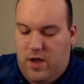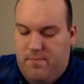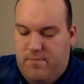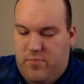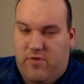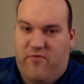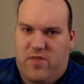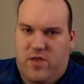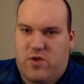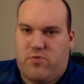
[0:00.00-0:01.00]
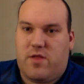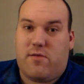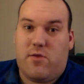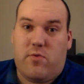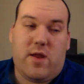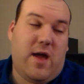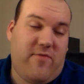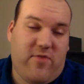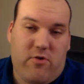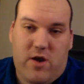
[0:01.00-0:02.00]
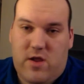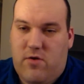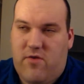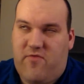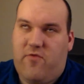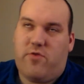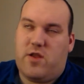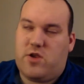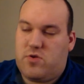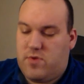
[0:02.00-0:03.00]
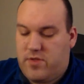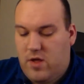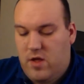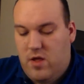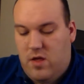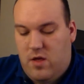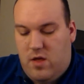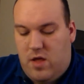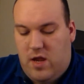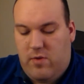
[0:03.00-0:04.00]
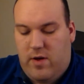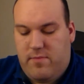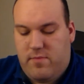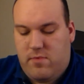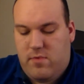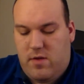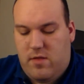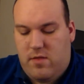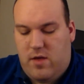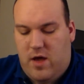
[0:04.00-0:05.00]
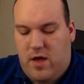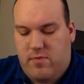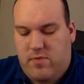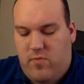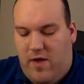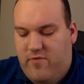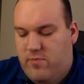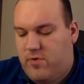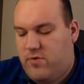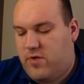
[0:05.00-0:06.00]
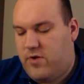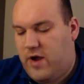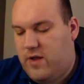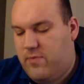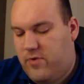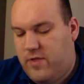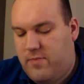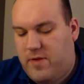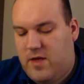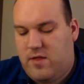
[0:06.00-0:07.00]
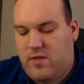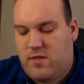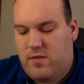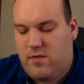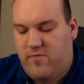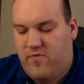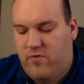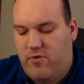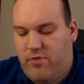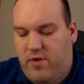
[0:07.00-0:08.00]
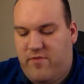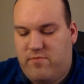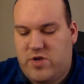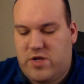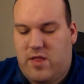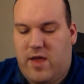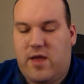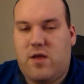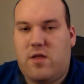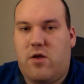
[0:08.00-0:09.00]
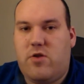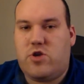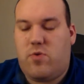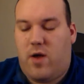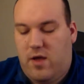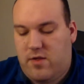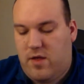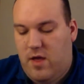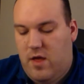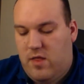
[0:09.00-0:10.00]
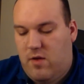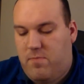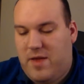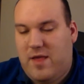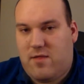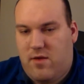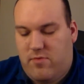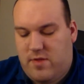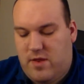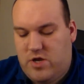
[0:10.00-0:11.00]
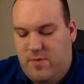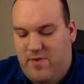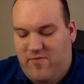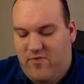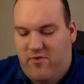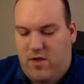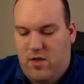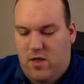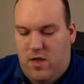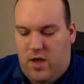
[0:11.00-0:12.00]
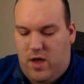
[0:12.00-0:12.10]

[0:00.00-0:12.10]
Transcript: Or the 5th edition one, that's the new one. I have 3rd edition, or 4th edition ones. Anyway, the Ravener Broods are 90 points apiece for 3 of them, just like Tyranid Shrikes. They're beasts, though, instead of jump infantry.